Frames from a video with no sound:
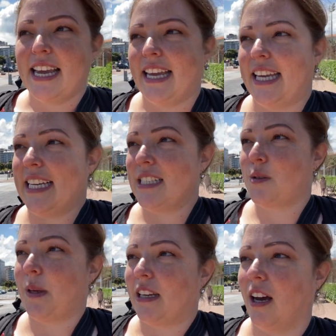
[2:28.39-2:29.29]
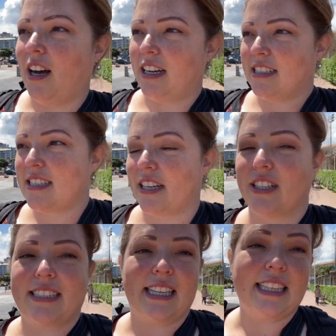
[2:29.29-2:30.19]
is because there
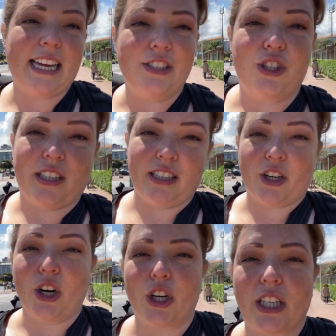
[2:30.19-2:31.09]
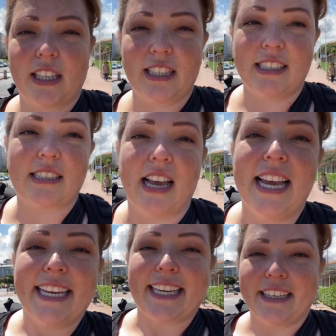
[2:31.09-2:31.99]
is a legend that Hercules
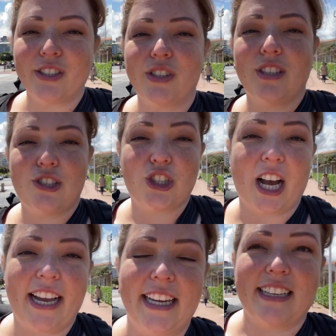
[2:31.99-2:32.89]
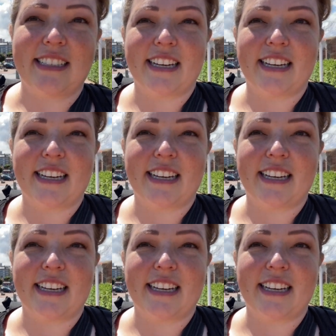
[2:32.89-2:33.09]
killed the giant